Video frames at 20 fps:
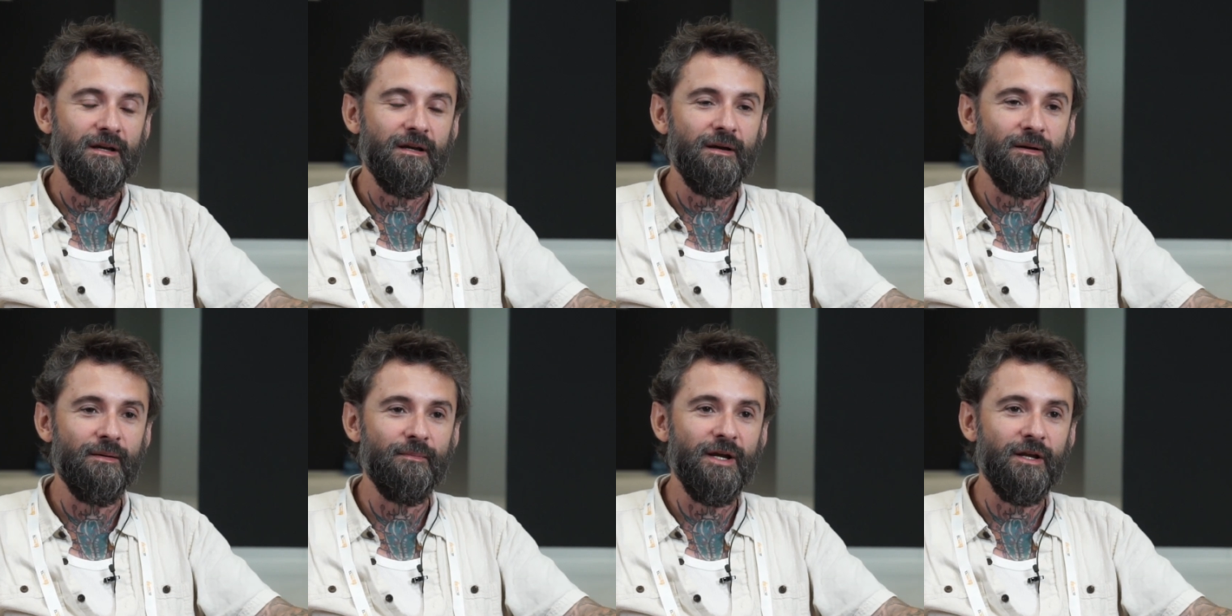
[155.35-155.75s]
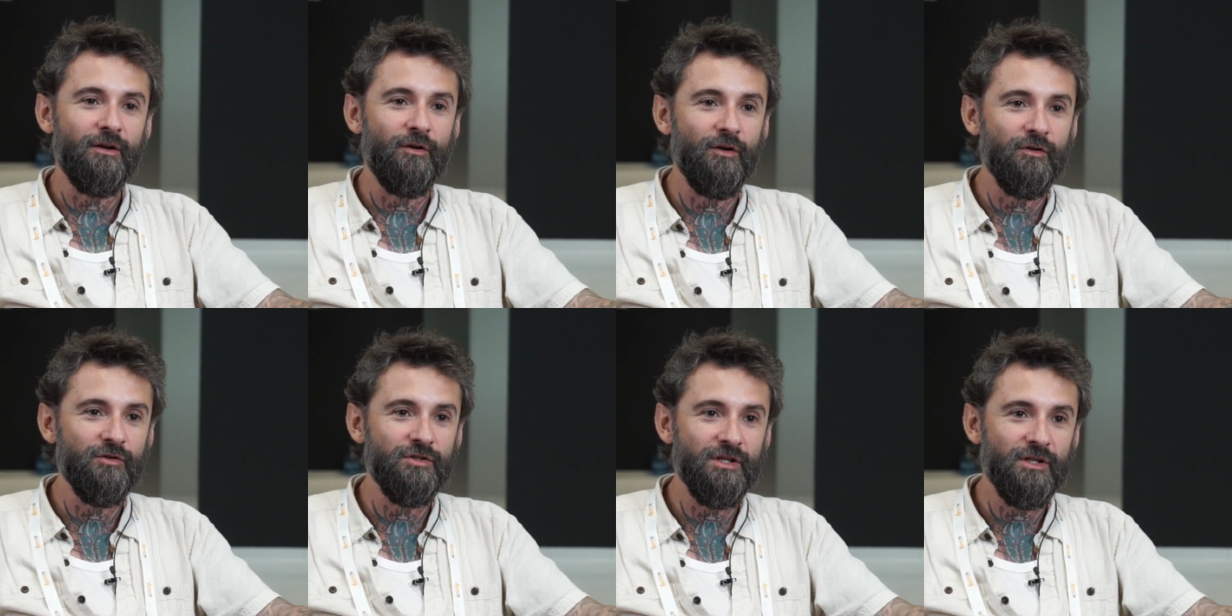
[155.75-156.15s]

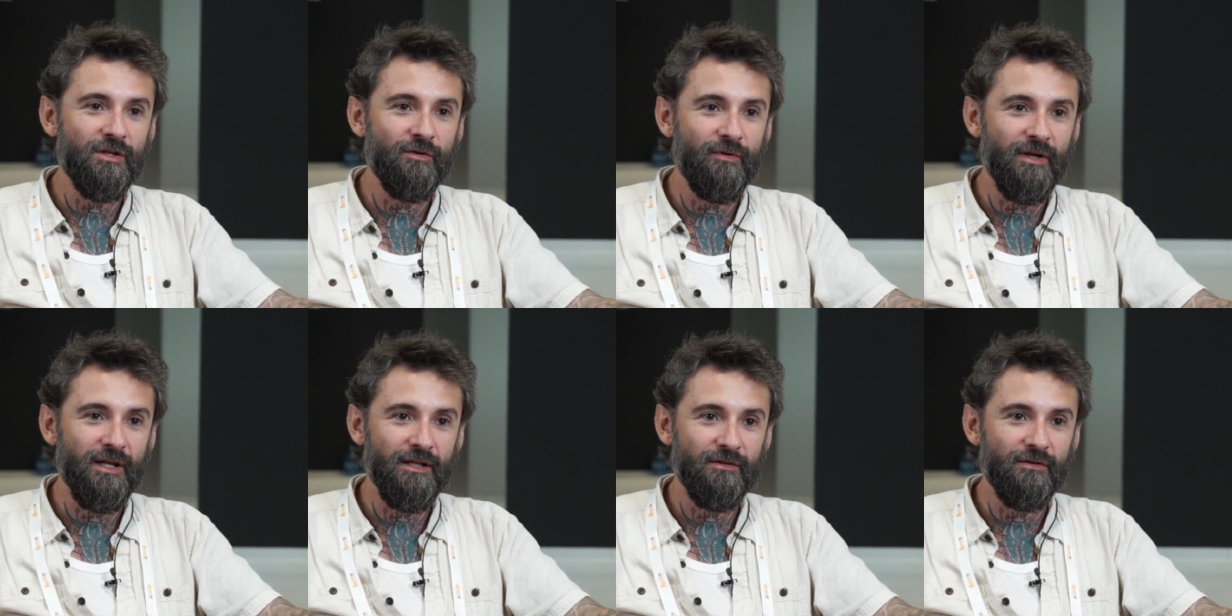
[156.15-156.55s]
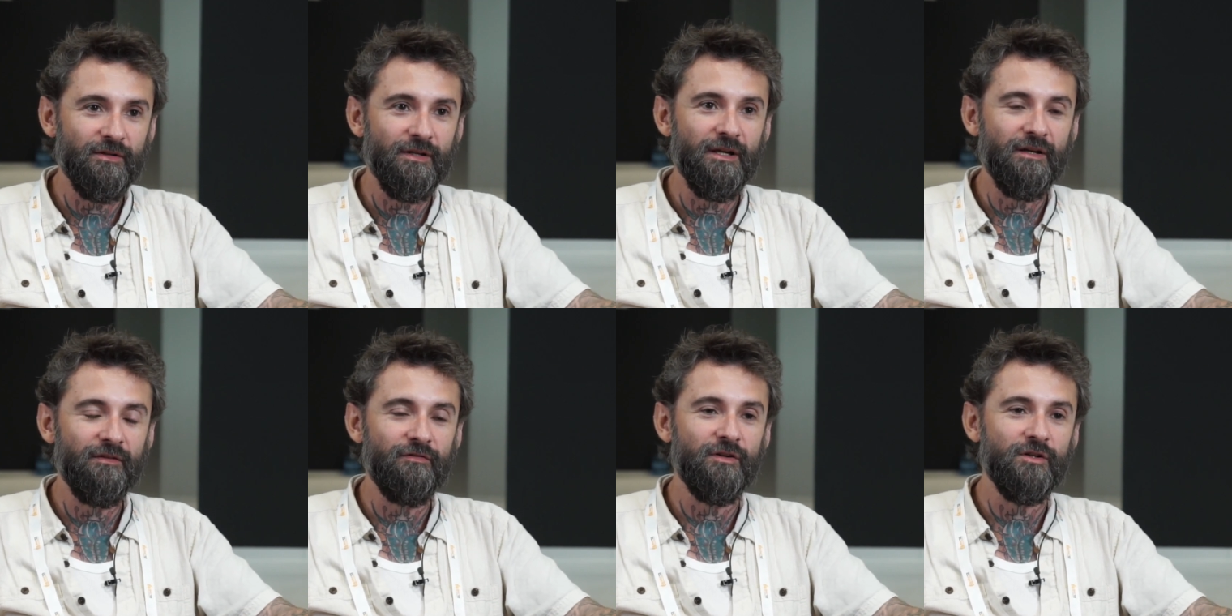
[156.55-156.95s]
mycology curator
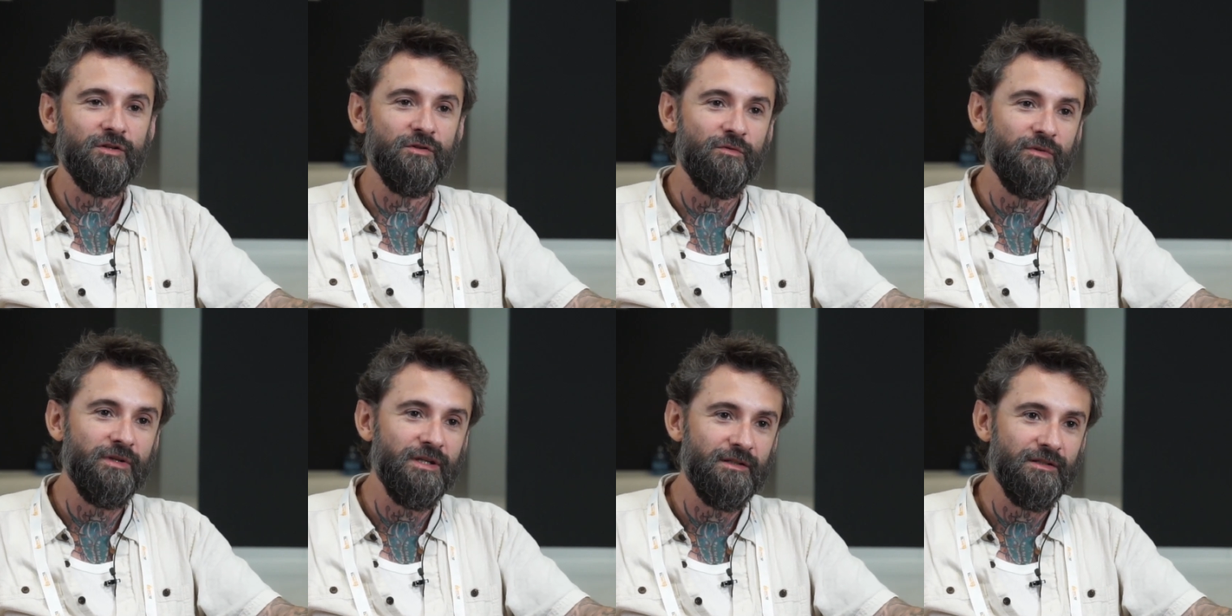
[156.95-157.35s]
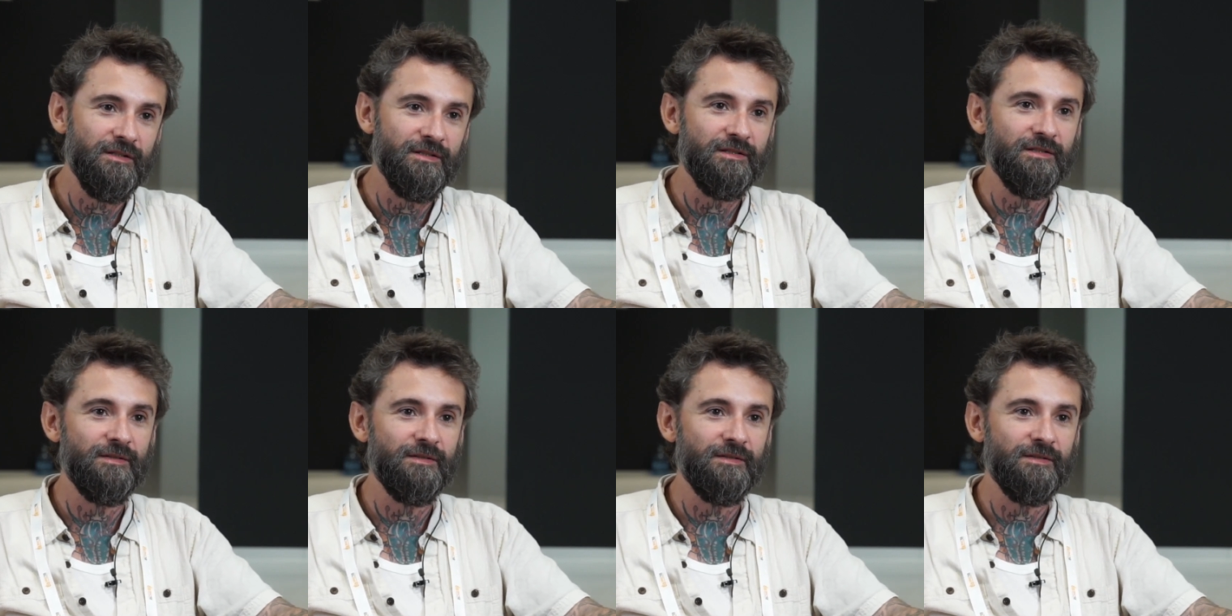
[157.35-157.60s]
there for 2 years.